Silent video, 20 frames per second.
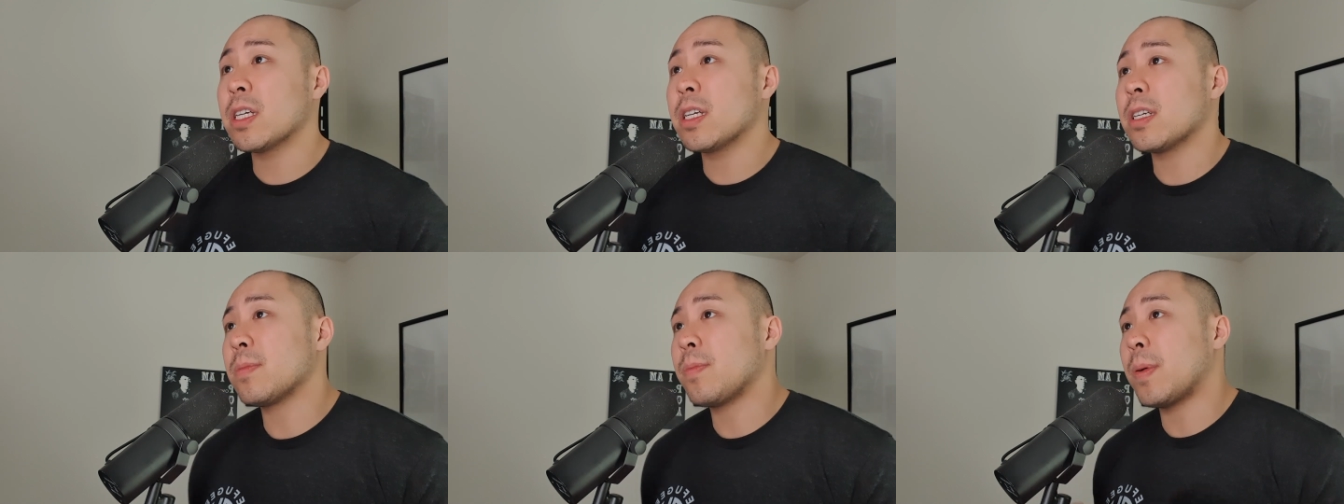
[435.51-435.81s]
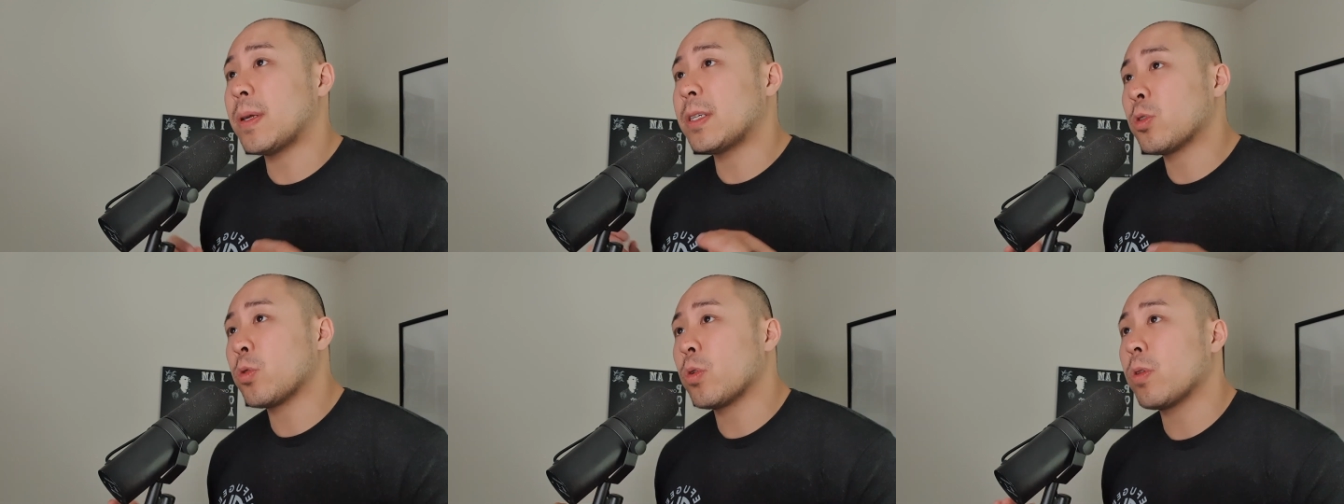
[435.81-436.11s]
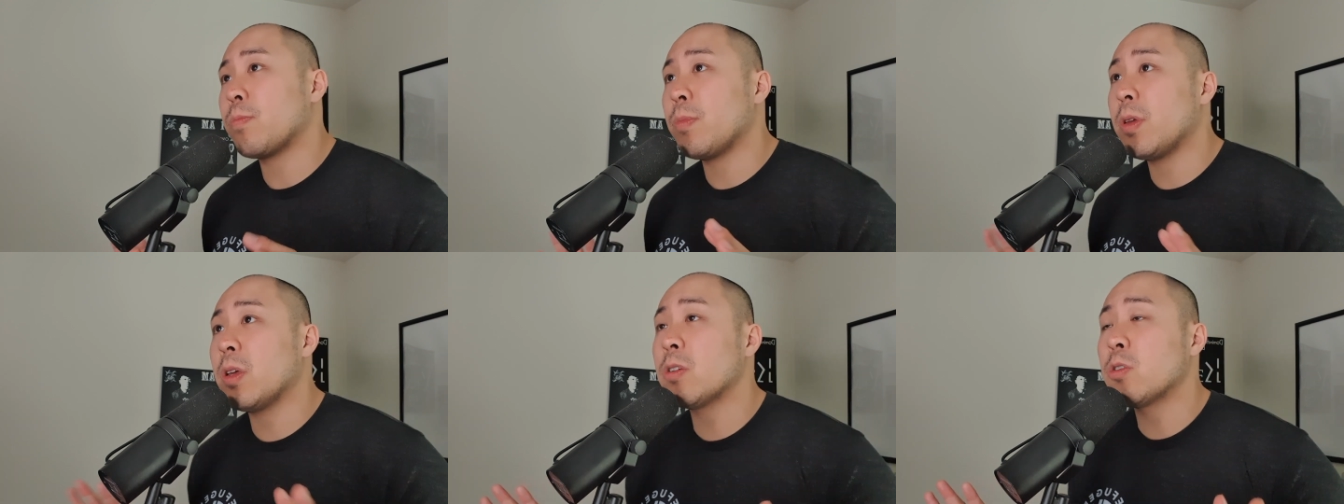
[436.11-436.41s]
especially with
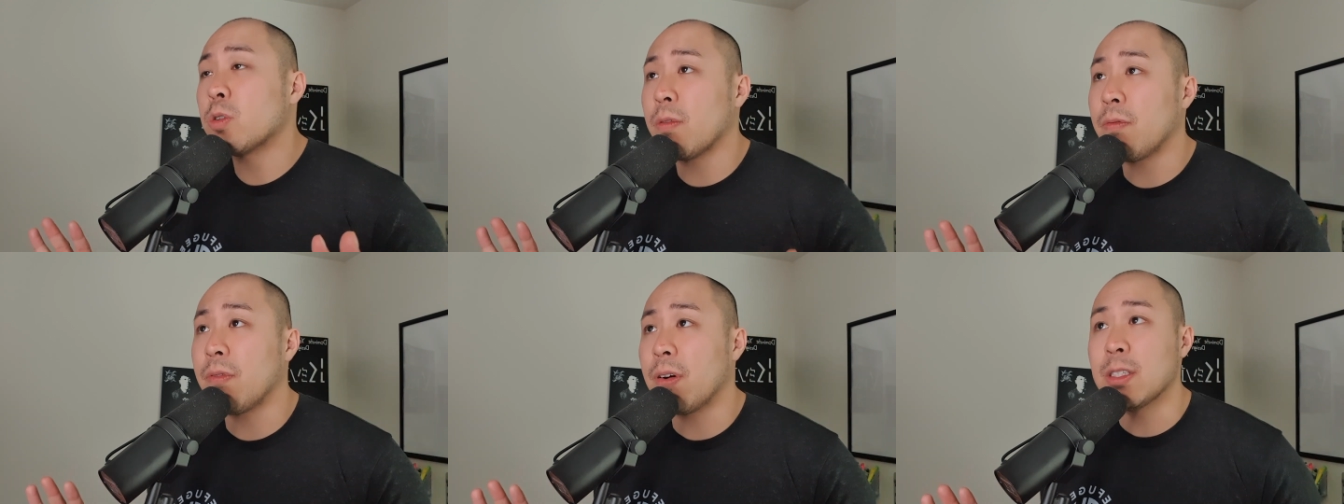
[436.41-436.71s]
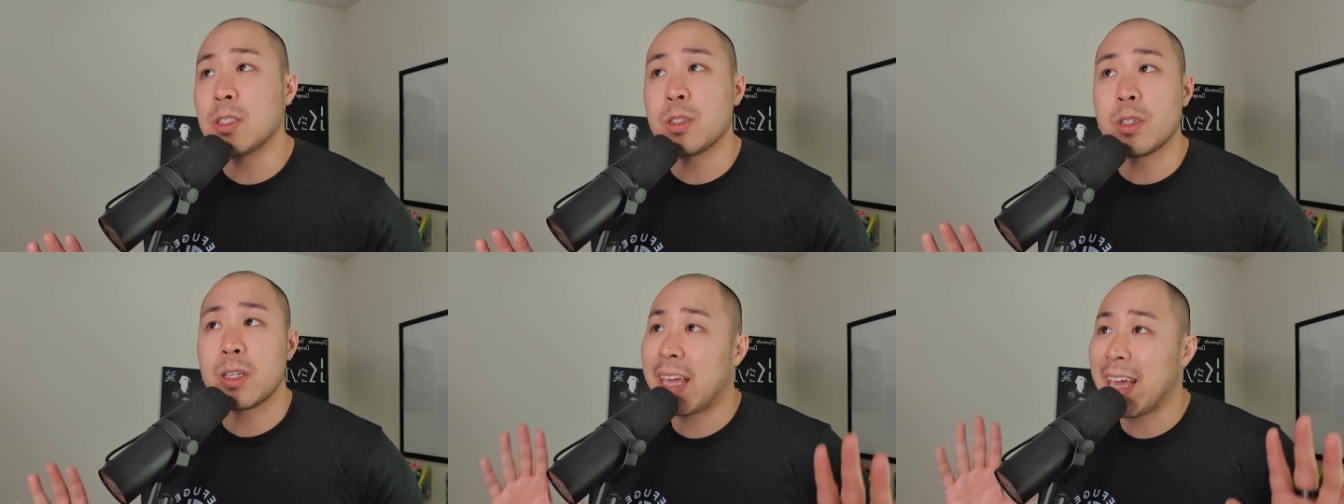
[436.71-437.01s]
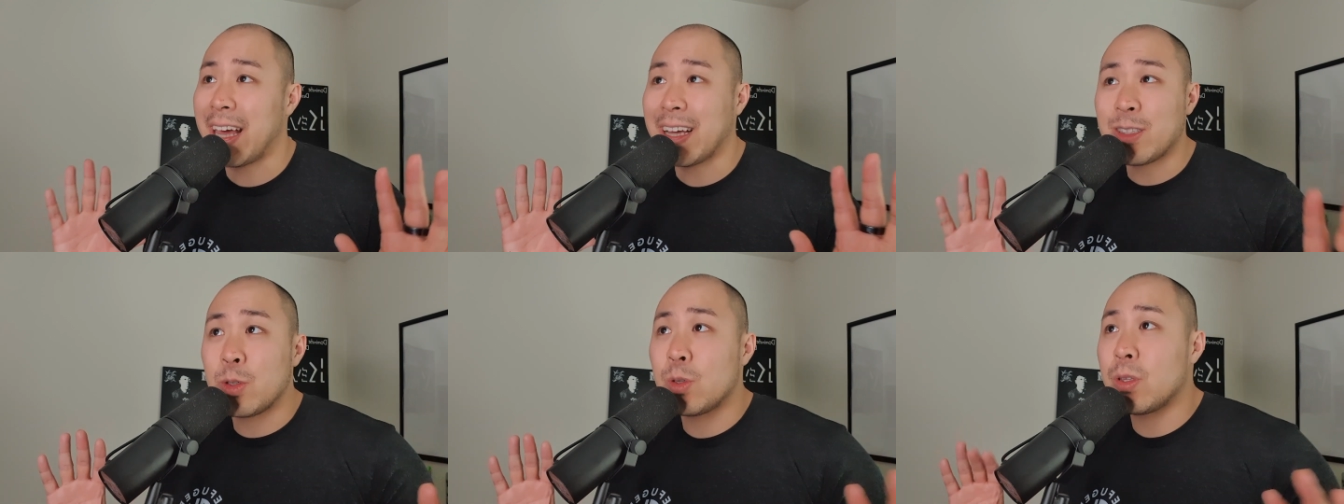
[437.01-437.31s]
mutual funds, you
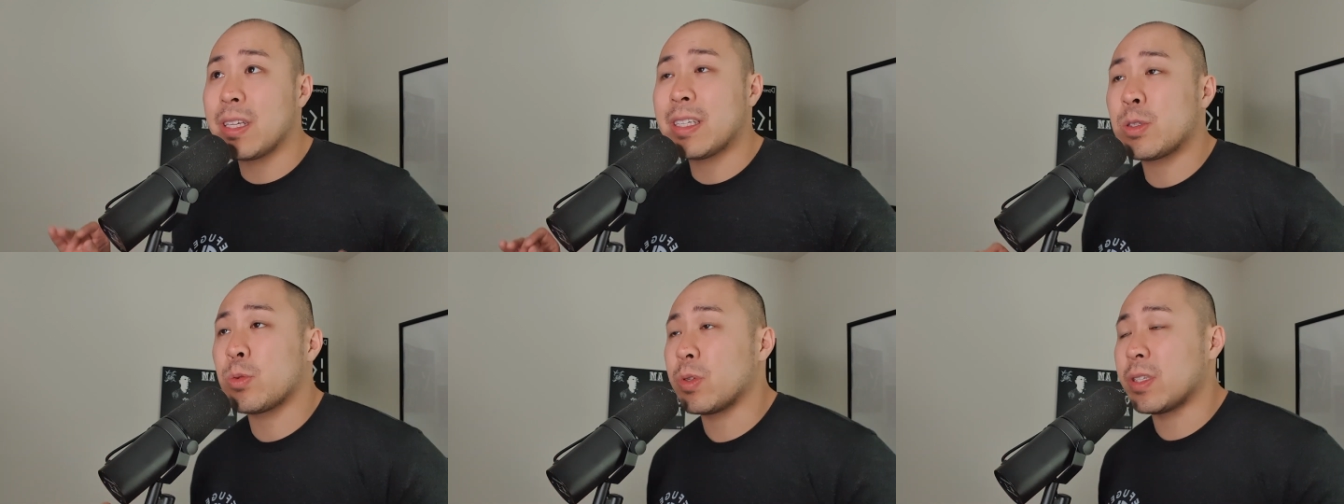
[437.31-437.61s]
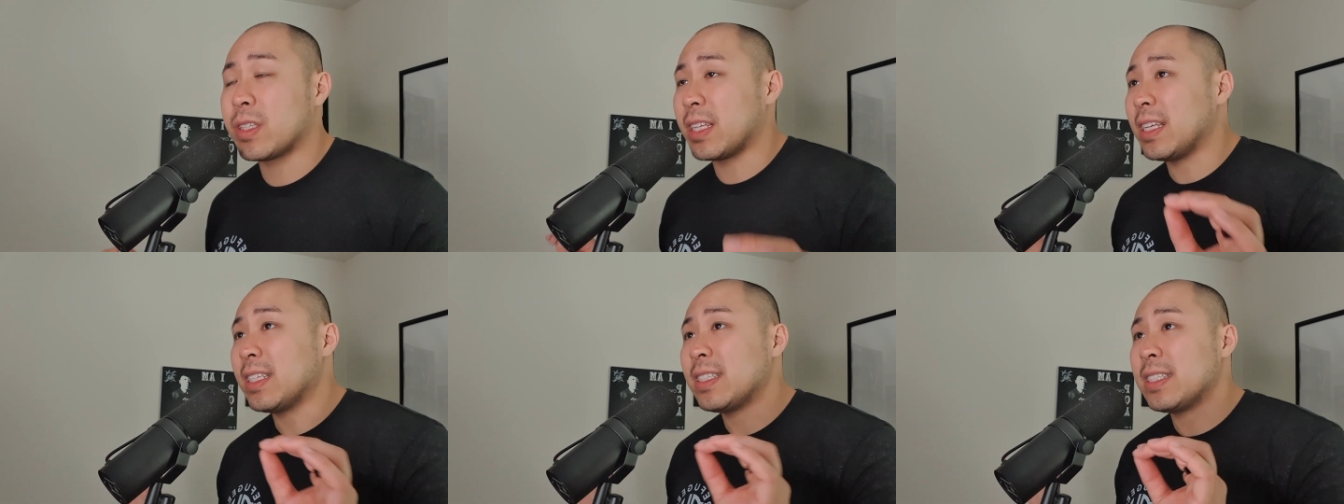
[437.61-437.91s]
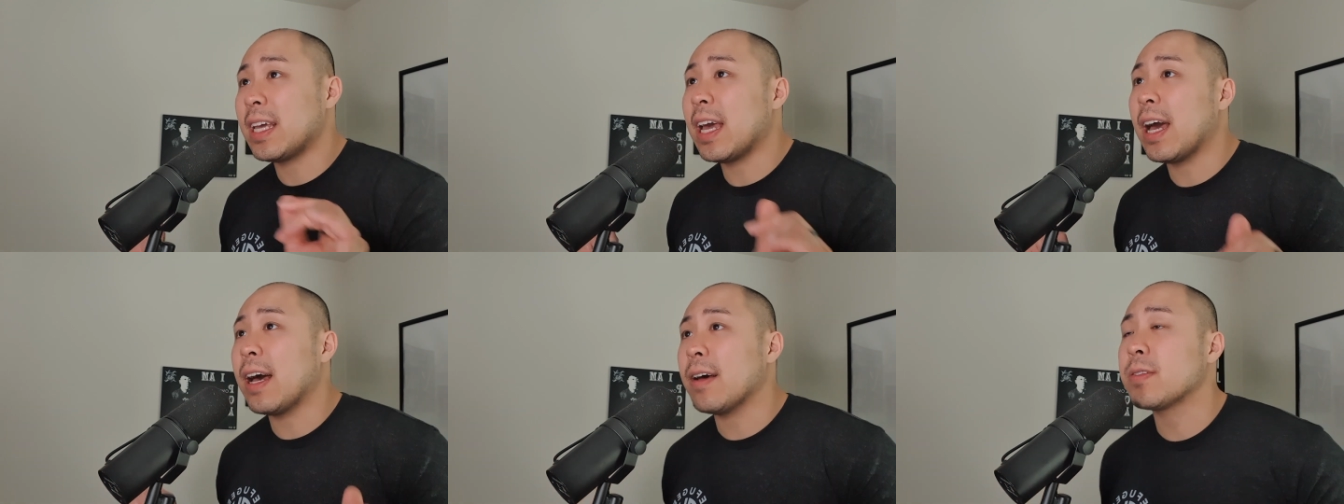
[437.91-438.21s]
can't do this with
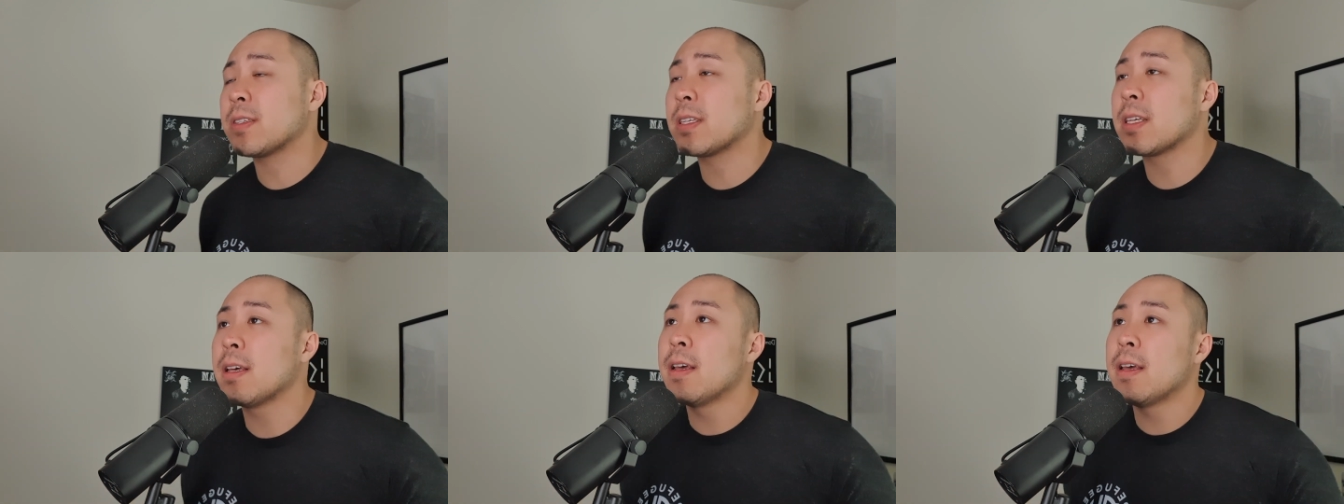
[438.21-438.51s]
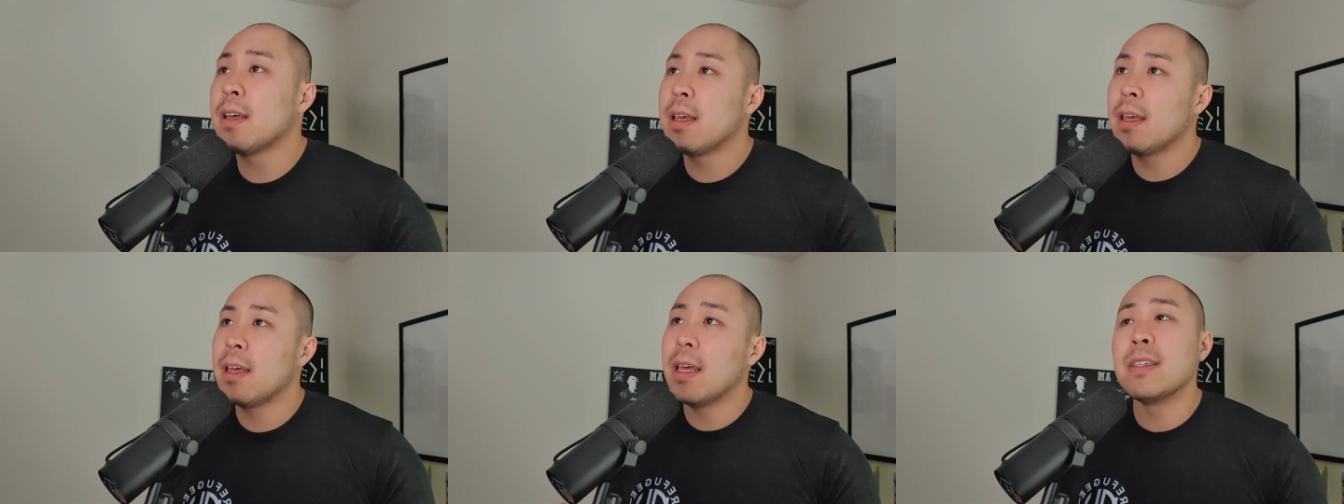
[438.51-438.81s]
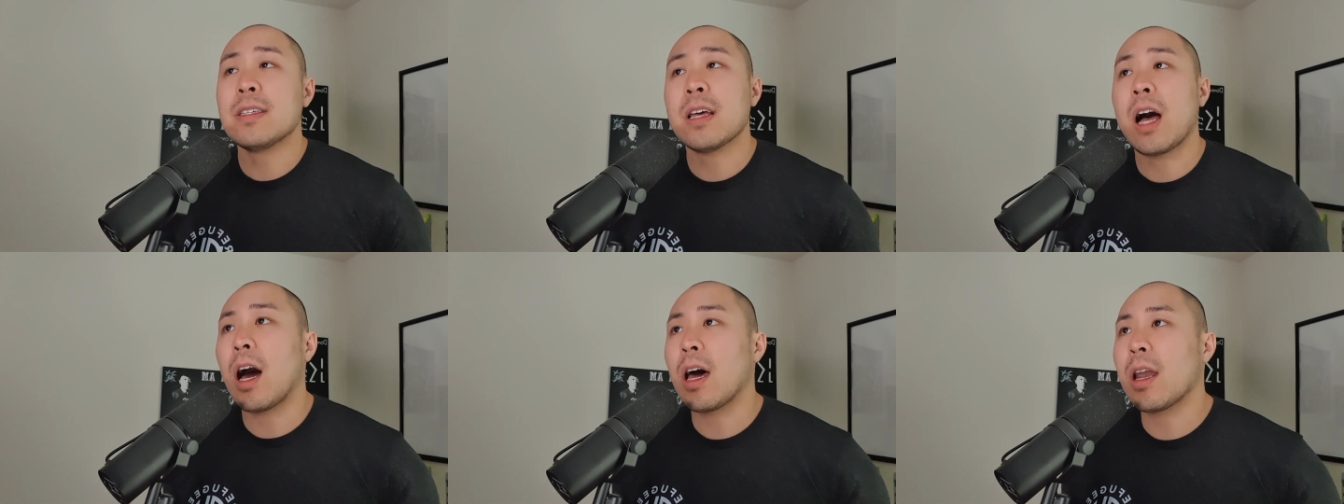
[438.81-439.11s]
ETFs,
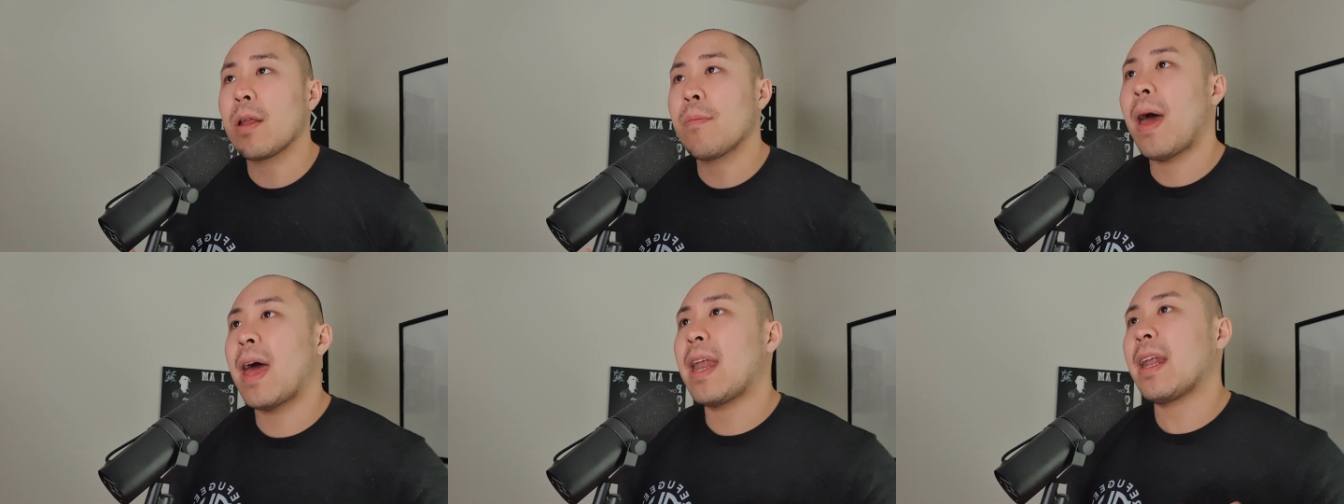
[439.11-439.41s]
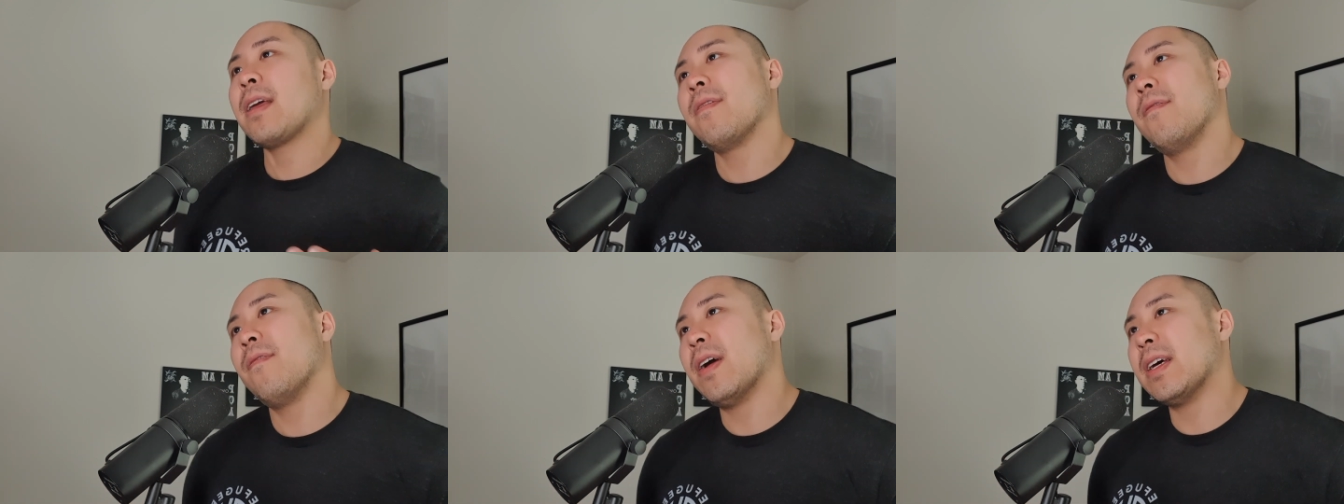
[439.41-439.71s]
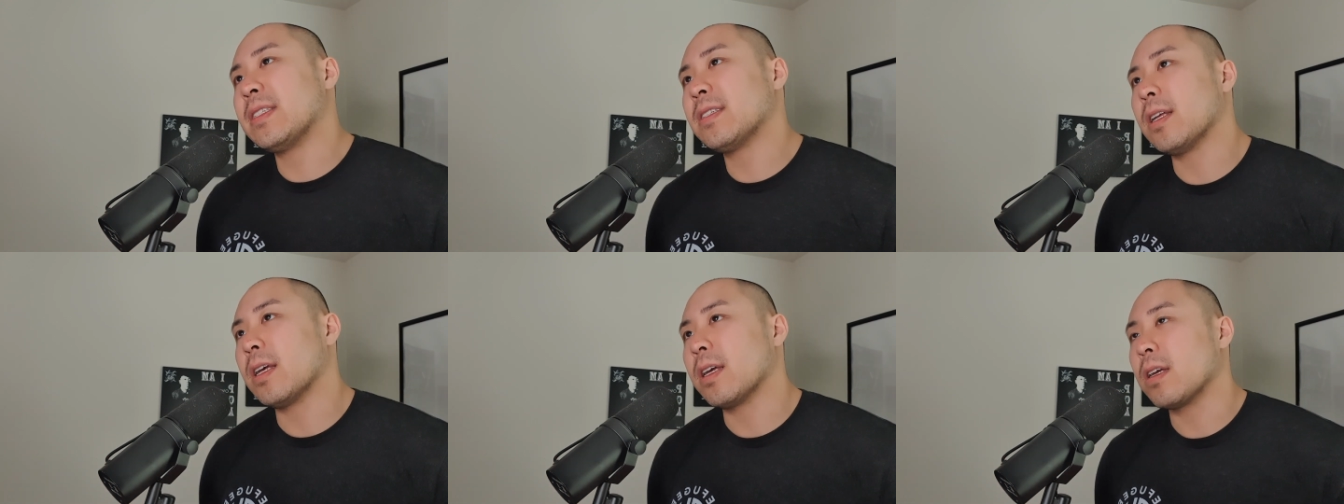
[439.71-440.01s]
is automatic
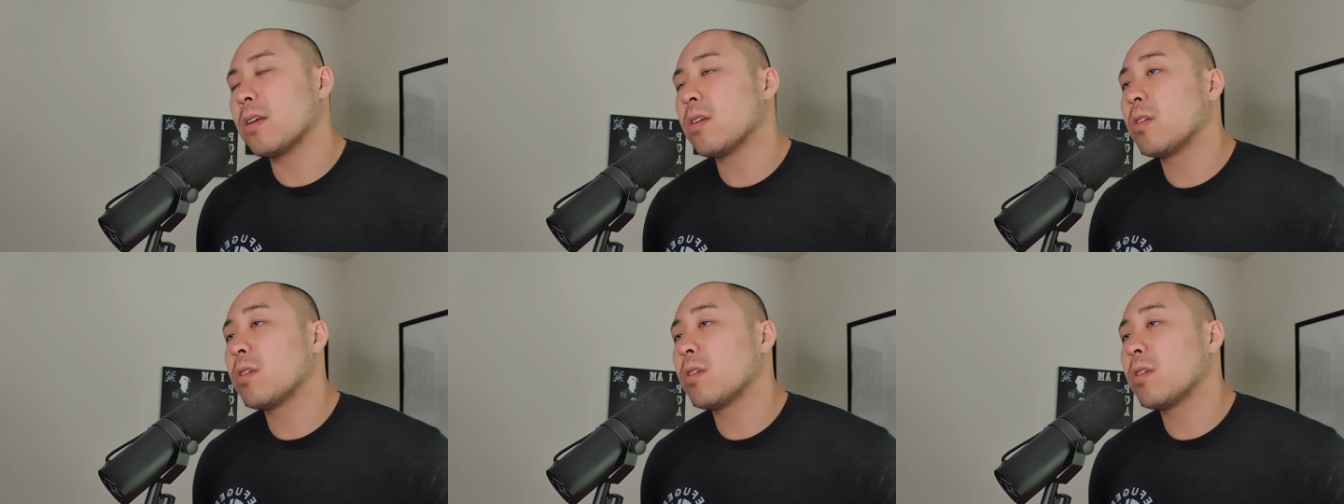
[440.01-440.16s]
investing.